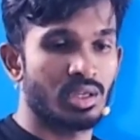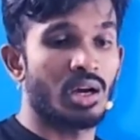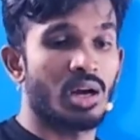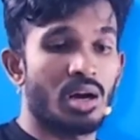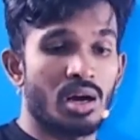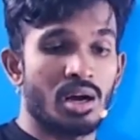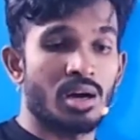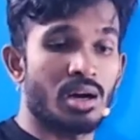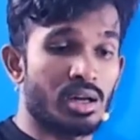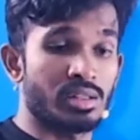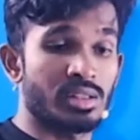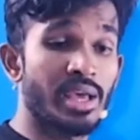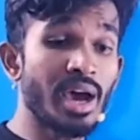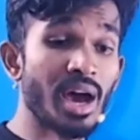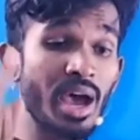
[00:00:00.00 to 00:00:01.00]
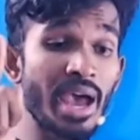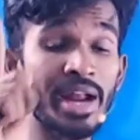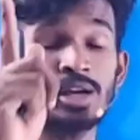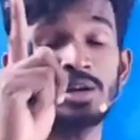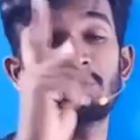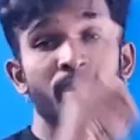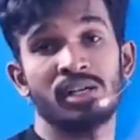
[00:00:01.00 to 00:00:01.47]
there? They are
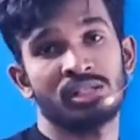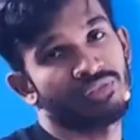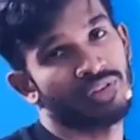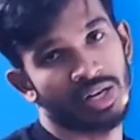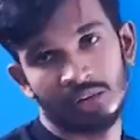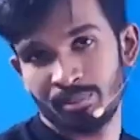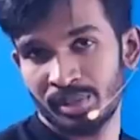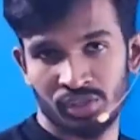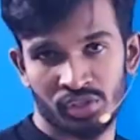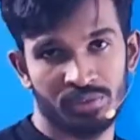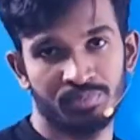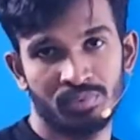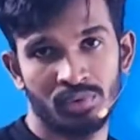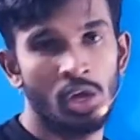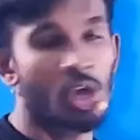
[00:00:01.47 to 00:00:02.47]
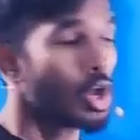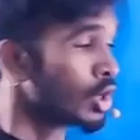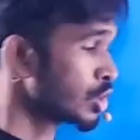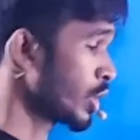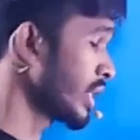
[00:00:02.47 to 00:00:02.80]
atmospheric pressure. So in the